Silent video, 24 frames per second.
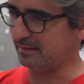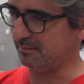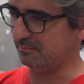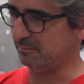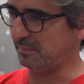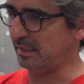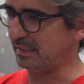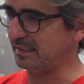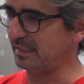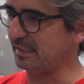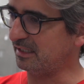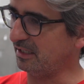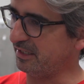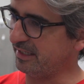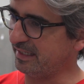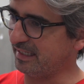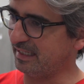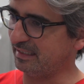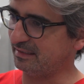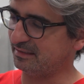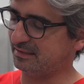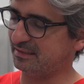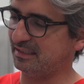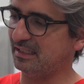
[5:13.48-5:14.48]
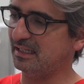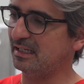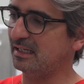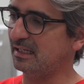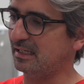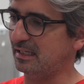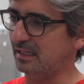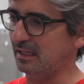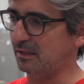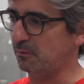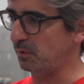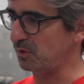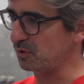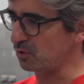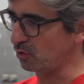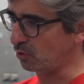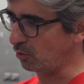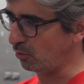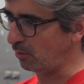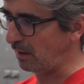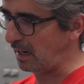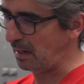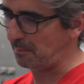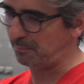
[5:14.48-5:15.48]
make the clearance when you
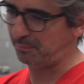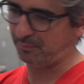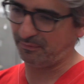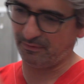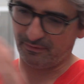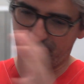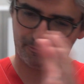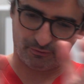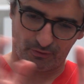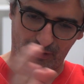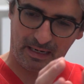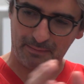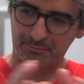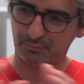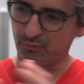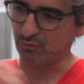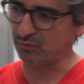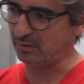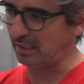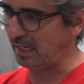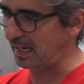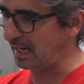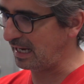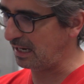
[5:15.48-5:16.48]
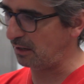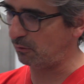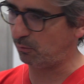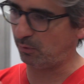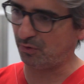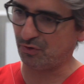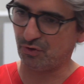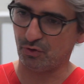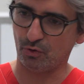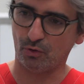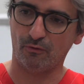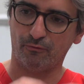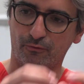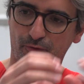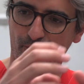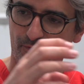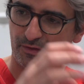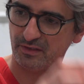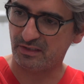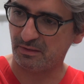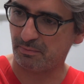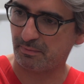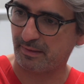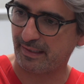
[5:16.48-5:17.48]
go up from up to down, when you go from
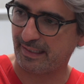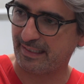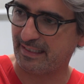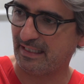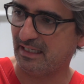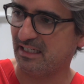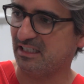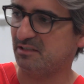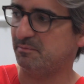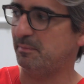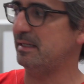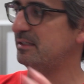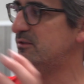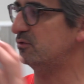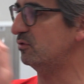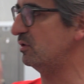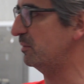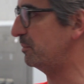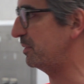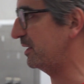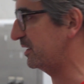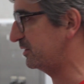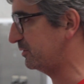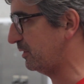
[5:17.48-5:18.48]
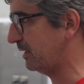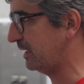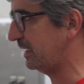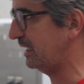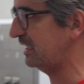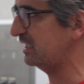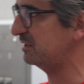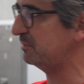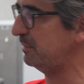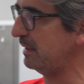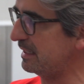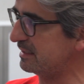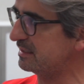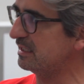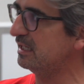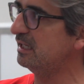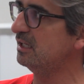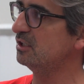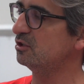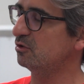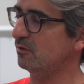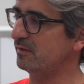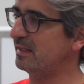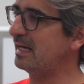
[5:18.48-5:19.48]
the subcranial space to the paratracheal space.
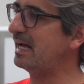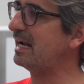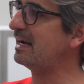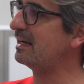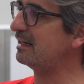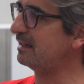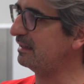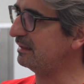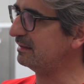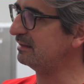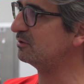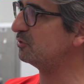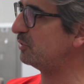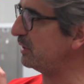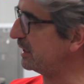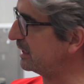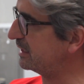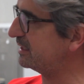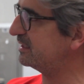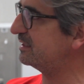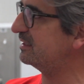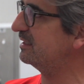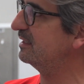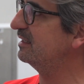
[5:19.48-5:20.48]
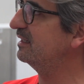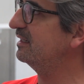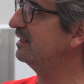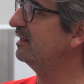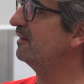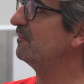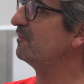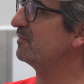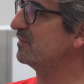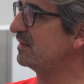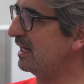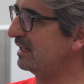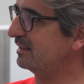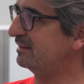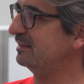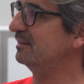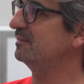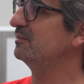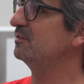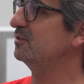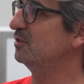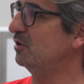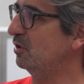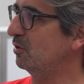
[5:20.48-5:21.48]
So there are tricks that,
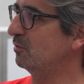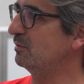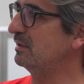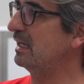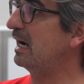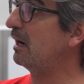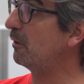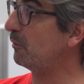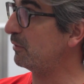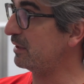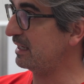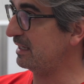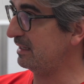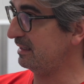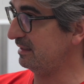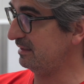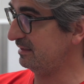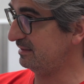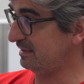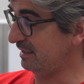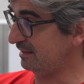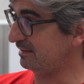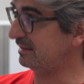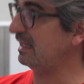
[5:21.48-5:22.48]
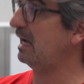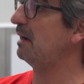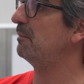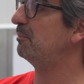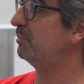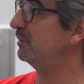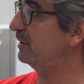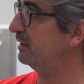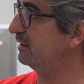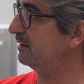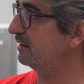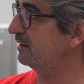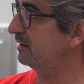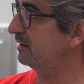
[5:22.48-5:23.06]
you know, now we set up